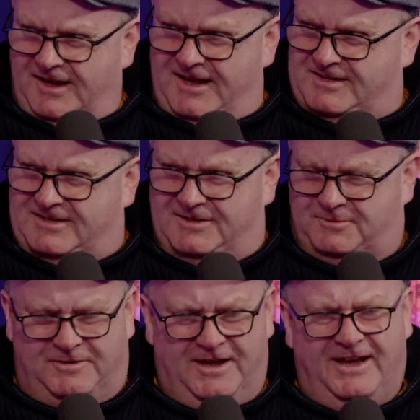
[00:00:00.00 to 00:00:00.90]
This
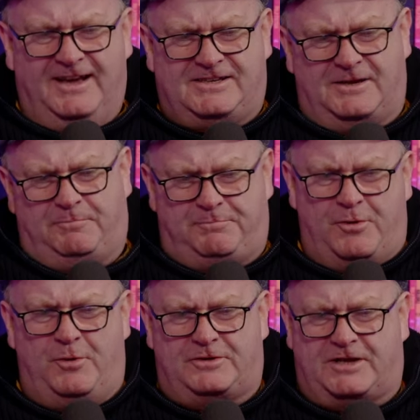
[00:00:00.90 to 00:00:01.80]
is, it's a
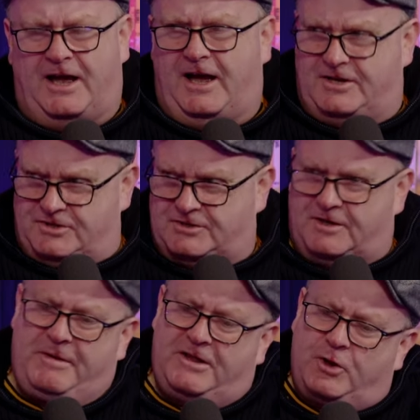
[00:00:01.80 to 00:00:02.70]
box of ashes.
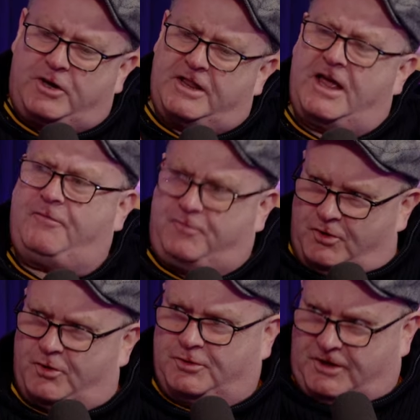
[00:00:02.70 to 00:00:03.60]
I mean, look at that
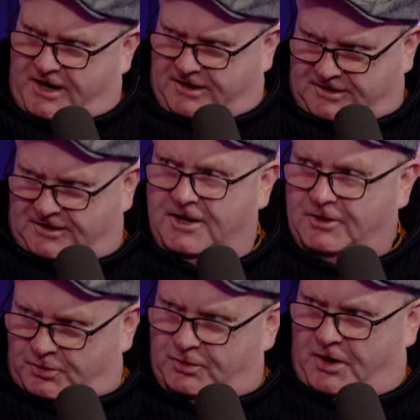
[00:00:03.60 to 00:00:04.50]
funeral director
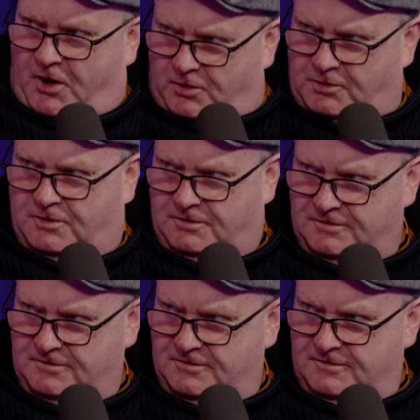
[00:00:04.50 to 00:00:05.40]
down in Hull.
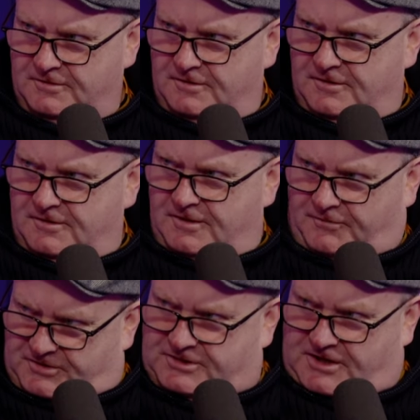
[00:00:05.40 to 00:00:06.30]

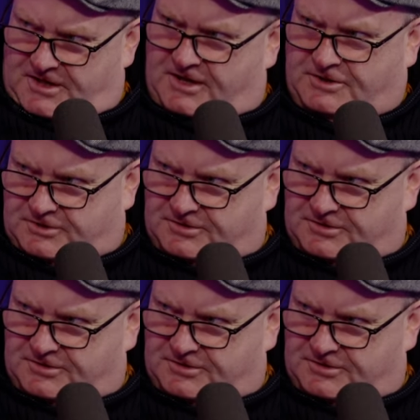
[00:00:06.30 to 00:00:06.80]
Have you seen this?